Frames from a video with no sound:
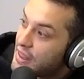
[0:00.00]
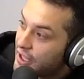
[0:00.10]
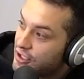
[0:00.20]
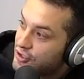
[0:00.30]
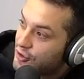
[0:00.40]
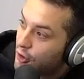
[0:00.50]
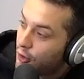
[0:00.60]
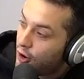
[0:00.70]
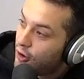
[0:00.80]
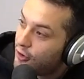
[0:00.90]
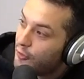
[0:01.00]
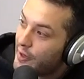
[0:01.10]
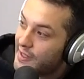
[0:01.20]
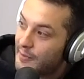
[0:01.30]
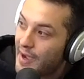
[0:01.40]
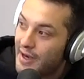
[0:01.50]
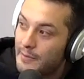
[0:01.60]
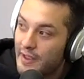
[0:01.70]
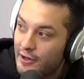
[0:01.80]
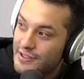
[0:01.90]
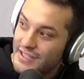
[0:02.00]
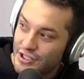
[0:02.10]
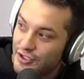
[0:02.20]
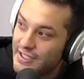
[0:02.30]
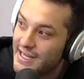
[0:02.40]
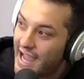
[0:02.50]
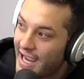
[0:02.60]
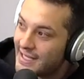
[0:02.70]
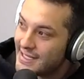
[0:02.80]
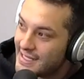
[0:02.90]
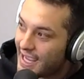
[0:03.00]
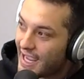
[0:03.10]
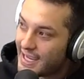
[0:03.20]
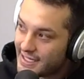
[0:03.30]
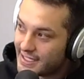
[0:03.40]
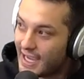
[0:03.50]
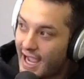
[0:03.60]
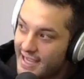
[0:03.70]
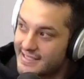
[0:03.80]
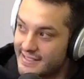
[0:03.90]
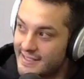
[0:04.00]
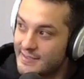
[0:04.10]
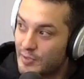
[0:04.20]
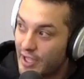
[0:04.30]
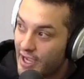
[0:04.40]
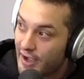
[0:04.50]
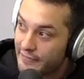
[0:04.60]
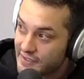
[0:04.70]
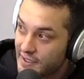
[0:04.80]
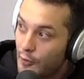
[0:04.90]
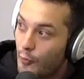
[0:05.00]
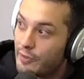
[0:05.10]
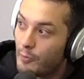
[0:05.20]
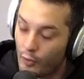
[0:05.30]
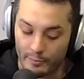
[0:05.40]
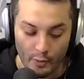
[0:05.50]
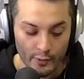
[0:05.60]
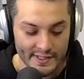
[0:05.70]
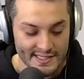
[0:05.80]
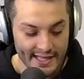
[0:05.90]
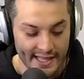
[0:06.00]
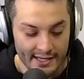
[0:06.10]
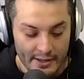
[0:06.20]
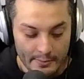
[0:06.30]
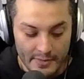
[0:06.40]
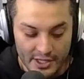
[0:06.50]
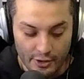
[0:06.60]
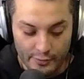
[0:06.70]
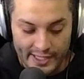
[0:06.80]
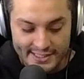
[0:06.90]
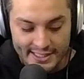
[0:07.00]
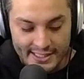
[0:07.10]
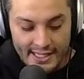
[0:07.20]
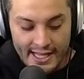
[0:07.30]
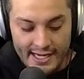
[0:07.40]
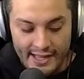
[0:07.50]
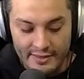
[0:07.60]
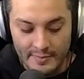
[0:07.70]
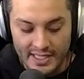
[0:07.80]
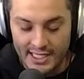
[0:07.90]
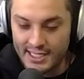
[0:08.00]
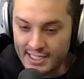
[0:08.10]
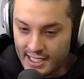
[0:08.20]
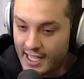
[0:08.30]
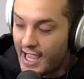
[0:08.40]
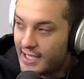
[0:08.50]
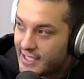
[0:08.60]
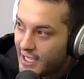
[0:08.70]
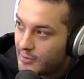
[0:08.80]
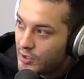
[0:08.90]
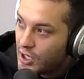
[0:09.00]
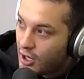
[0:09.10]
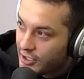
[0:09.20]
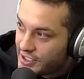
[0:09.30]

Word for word: Then you scroll all the way to the bottom. There are essentially 98 guys in this playoffs with more points than Mikko Rantanen, Nathan MacKinnon, and Cale Makar.